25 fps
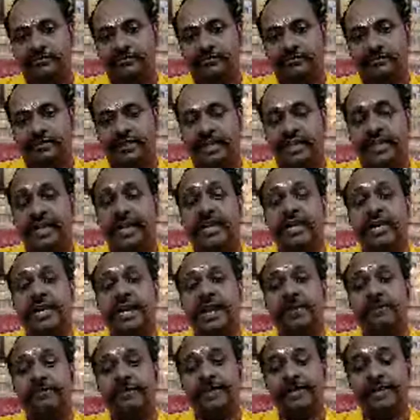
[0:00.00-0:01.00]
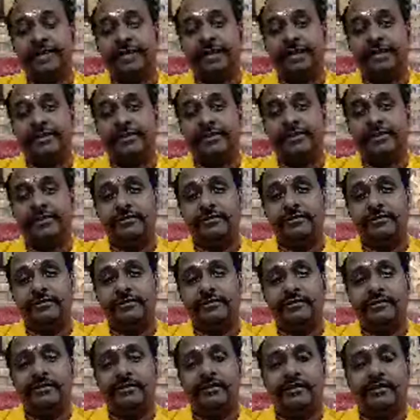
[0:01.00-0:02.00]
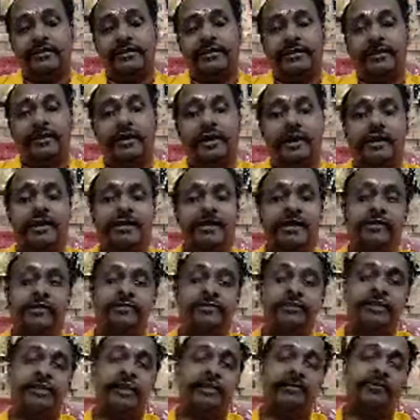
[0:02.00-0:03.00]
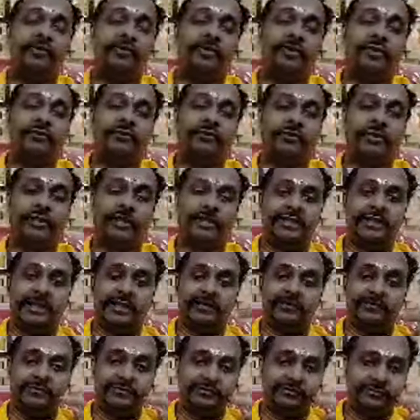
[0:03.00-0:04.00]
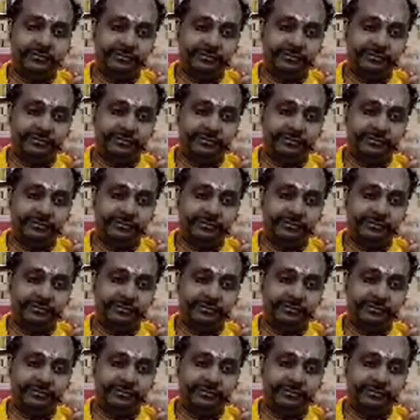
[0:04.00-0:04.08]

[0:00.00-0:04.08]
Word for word: There are absentees and they will come only for exam.